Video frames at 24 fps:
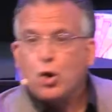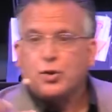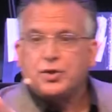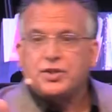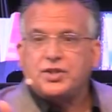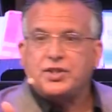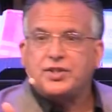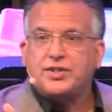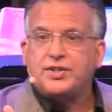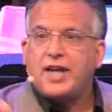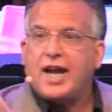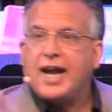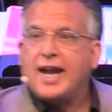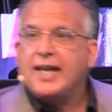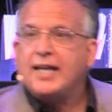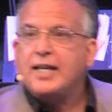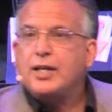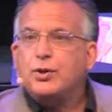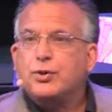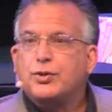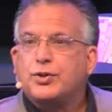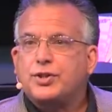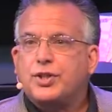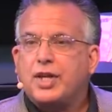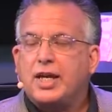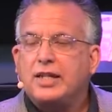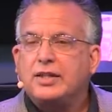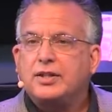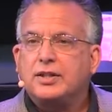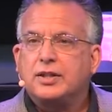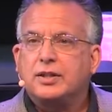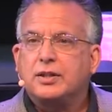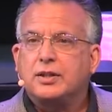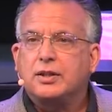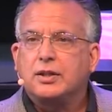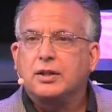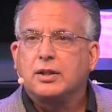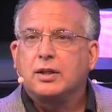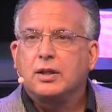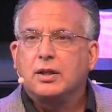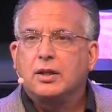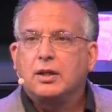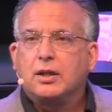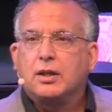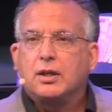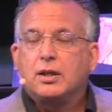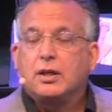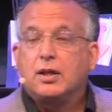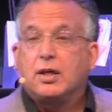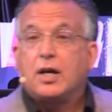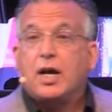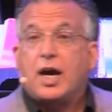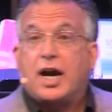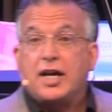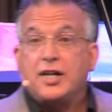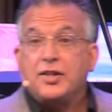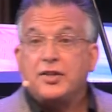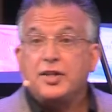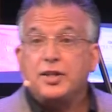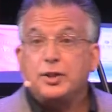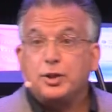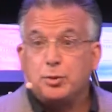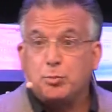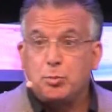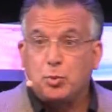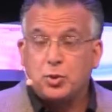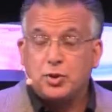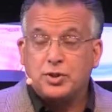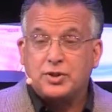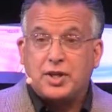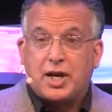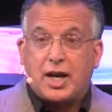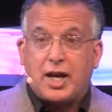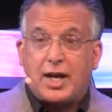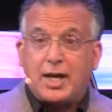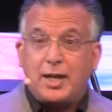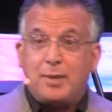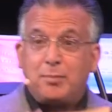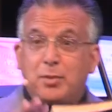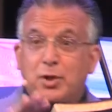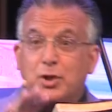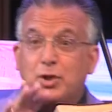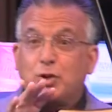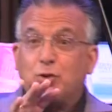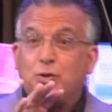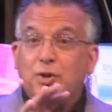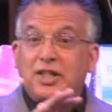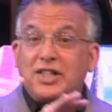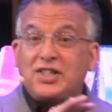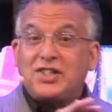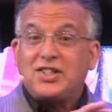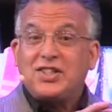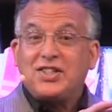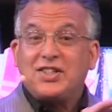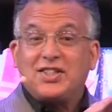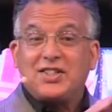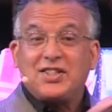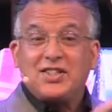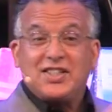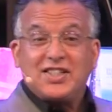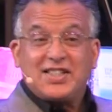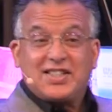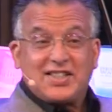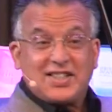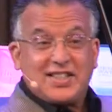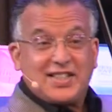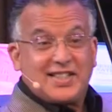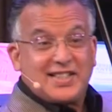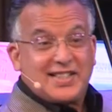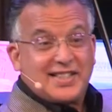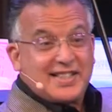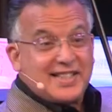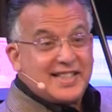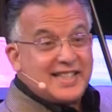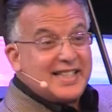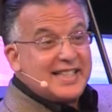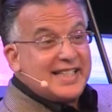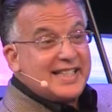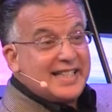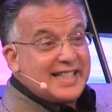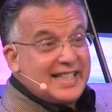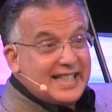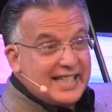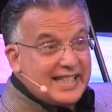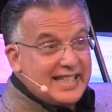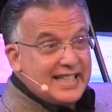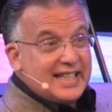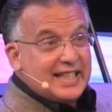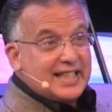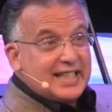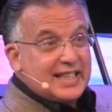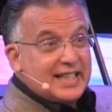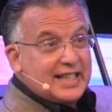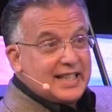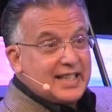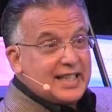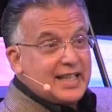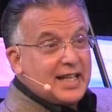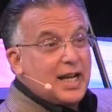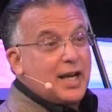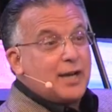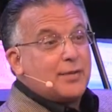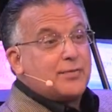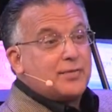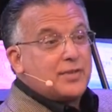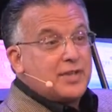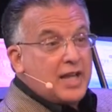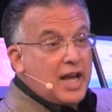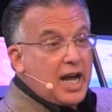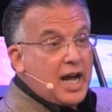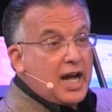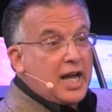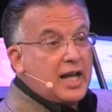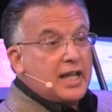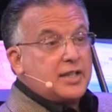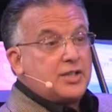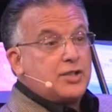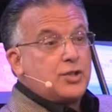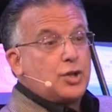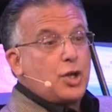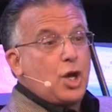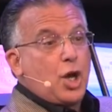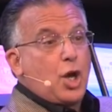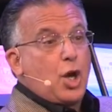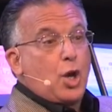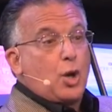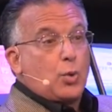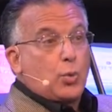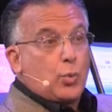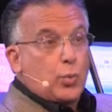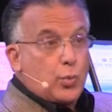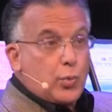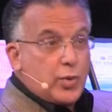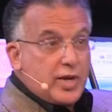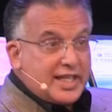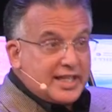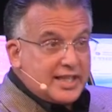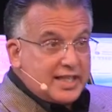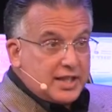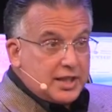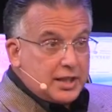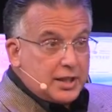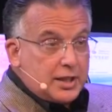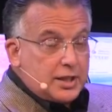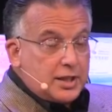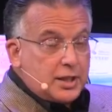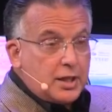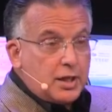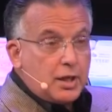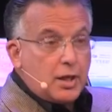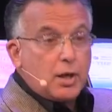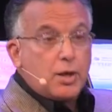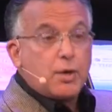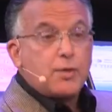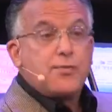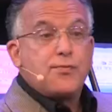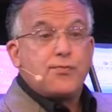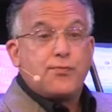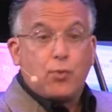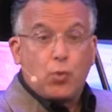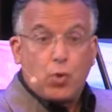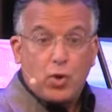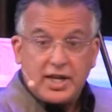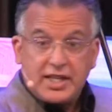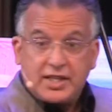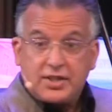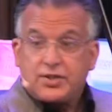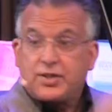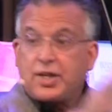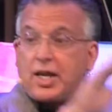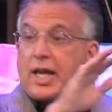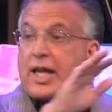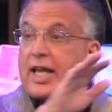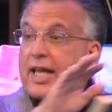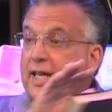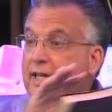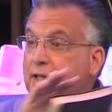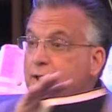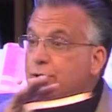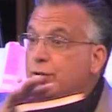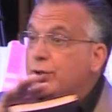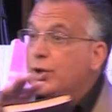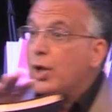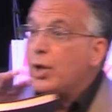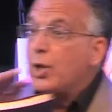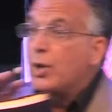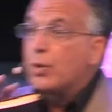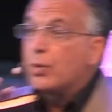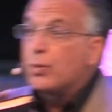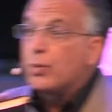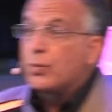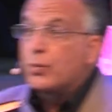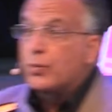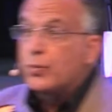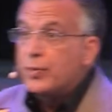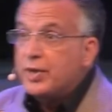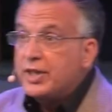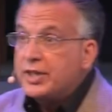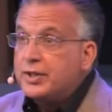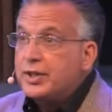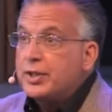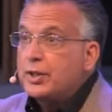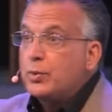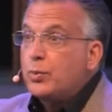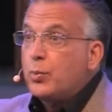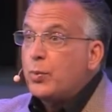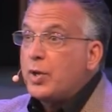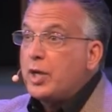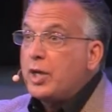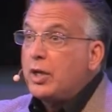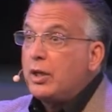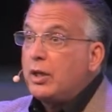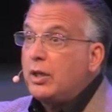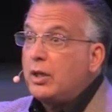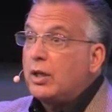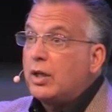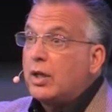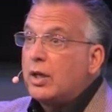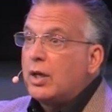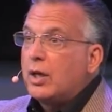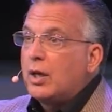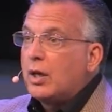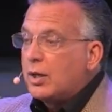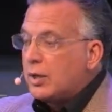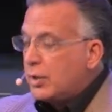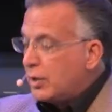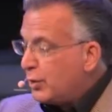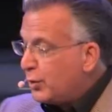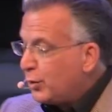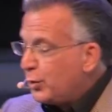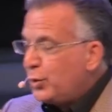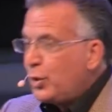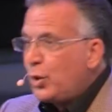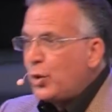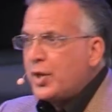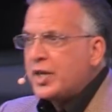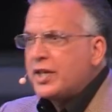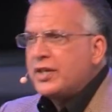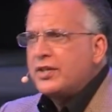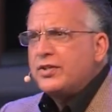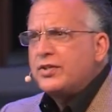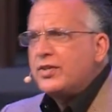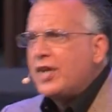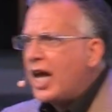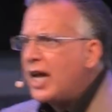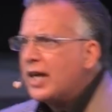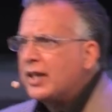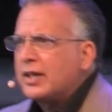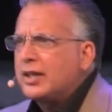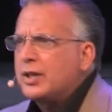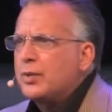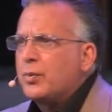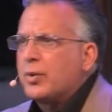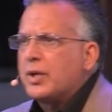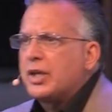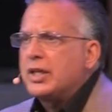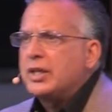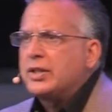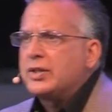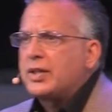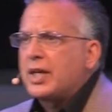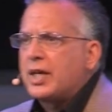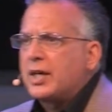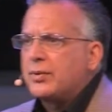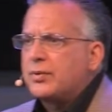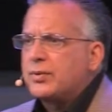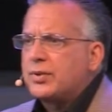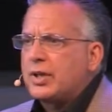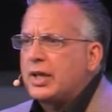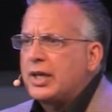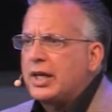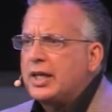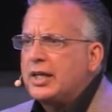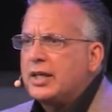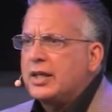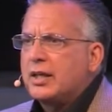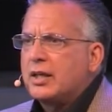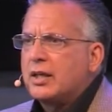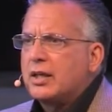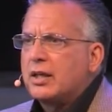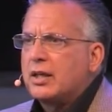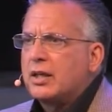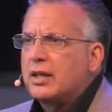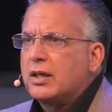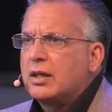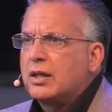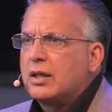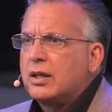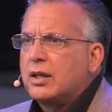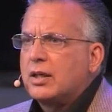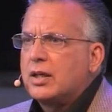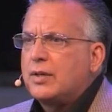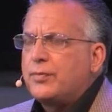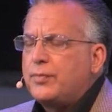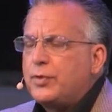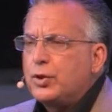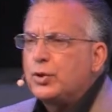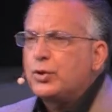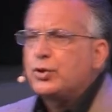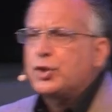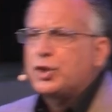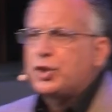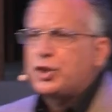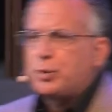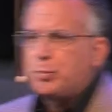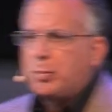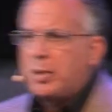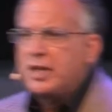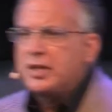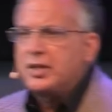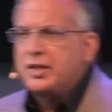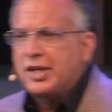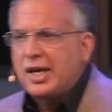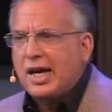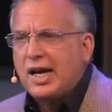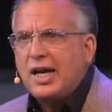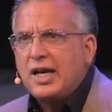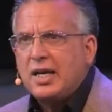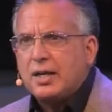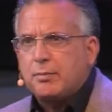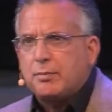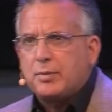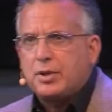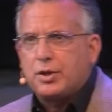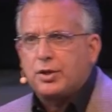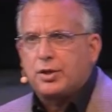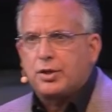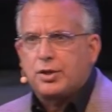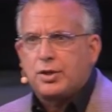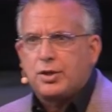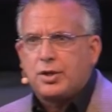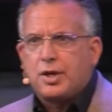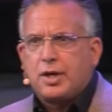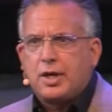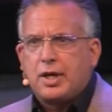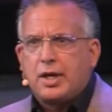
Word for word: or society or Satan? I think the more time you listen to this CD of God's written voice, his written will, you'll know exactly what he sounds like if you'll just spend time here